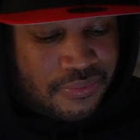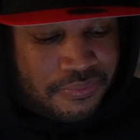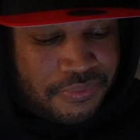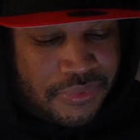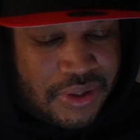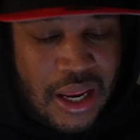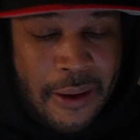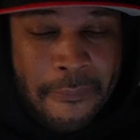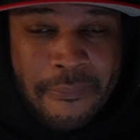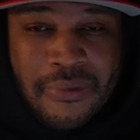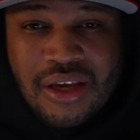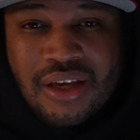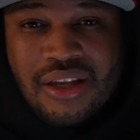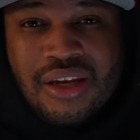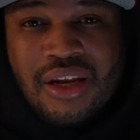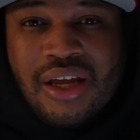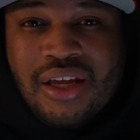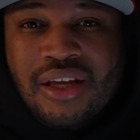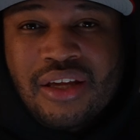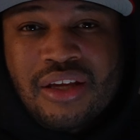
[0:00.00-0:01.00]
You know what I mean?
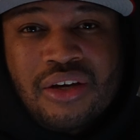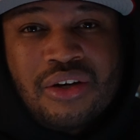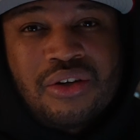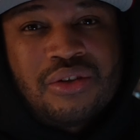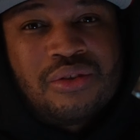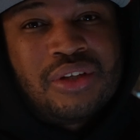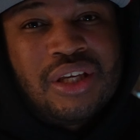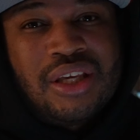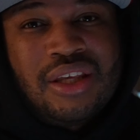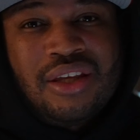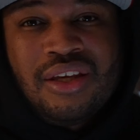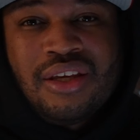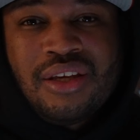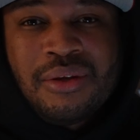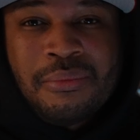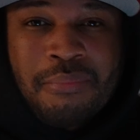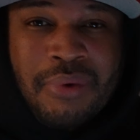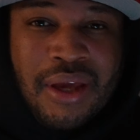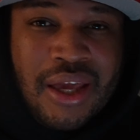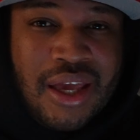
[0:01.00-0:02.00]
Like, yo,
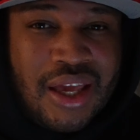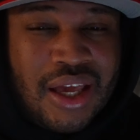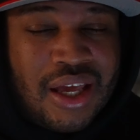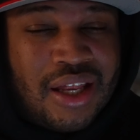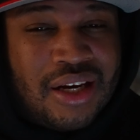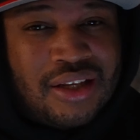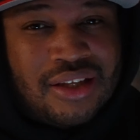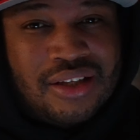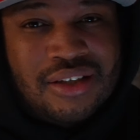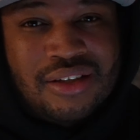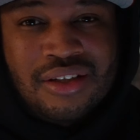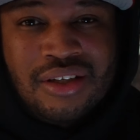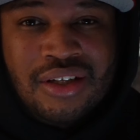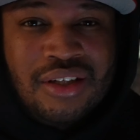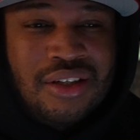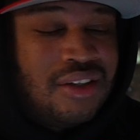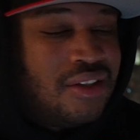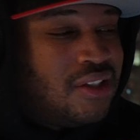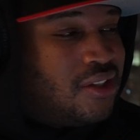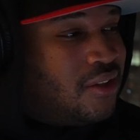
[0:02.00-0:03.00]
eating bad and
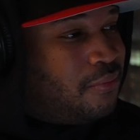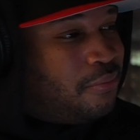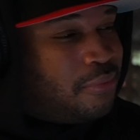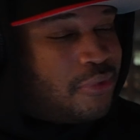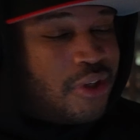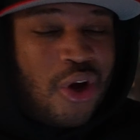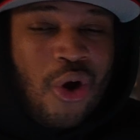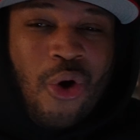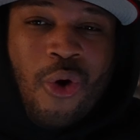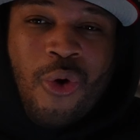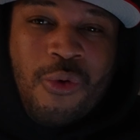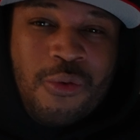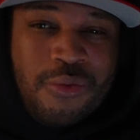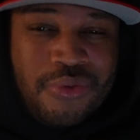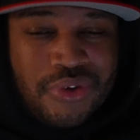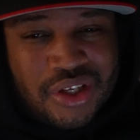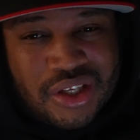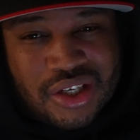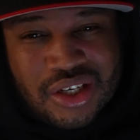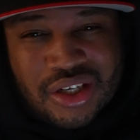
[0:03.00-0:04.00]

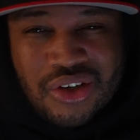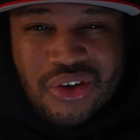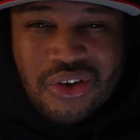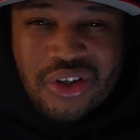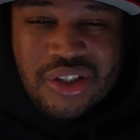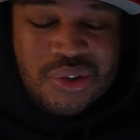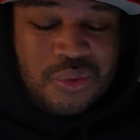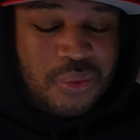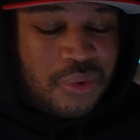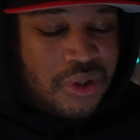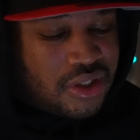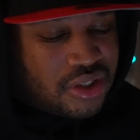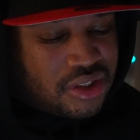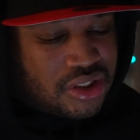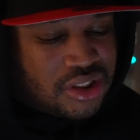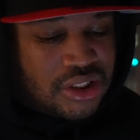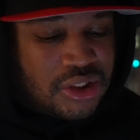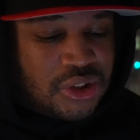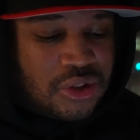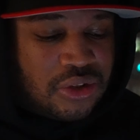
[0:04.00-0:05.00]
COVID and all this weird
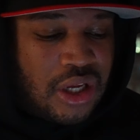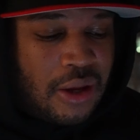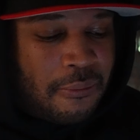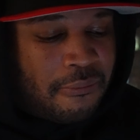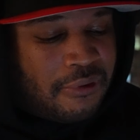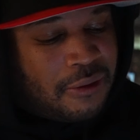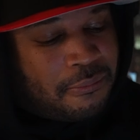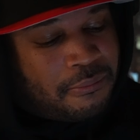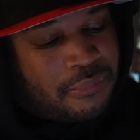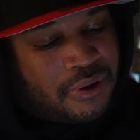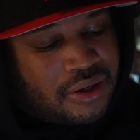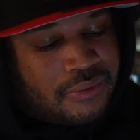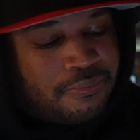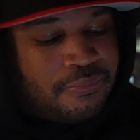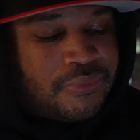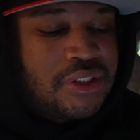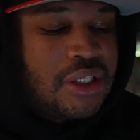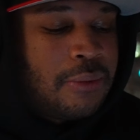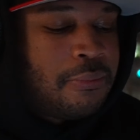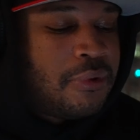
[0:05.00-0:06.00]
shit. You know what I mean? But
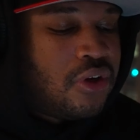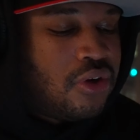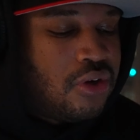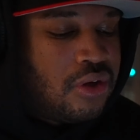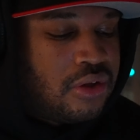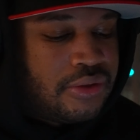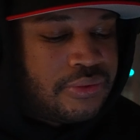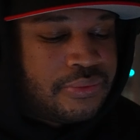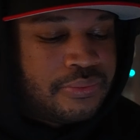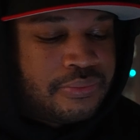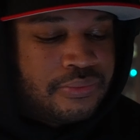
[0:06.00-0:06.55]
let's keep it going.